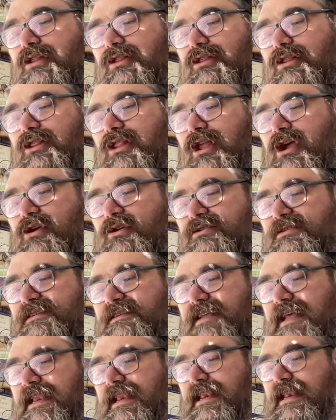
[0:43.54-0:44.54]

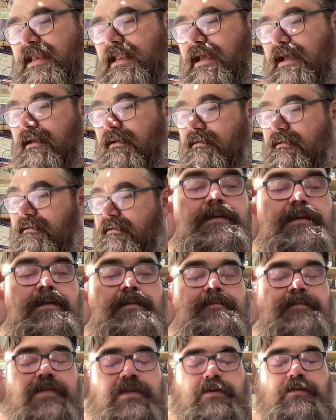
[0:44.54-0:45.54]
Larsen.
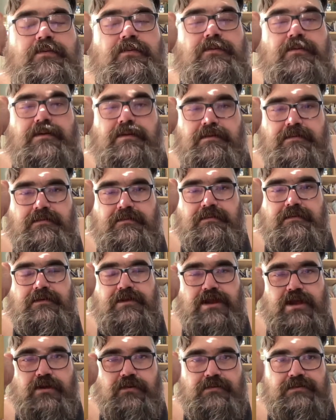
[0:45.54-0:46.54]
A few
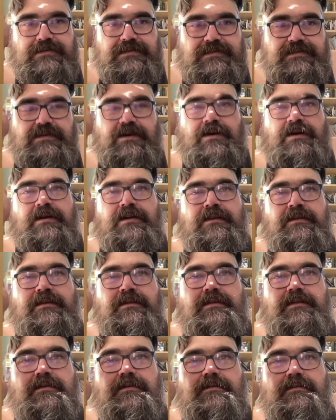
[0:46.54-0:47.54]
notes
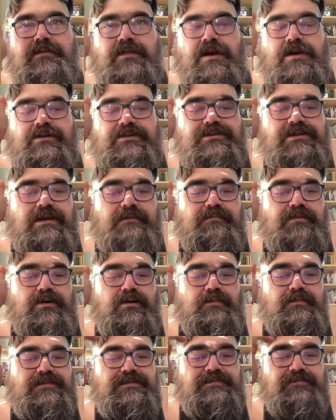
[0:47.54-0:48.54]
on Longshot
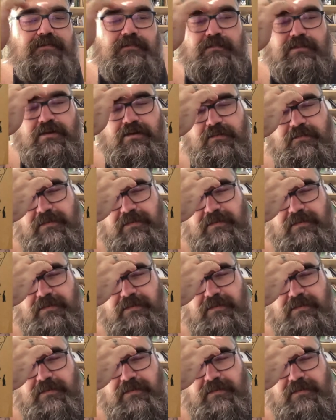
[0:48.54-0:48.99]
Poems for Broke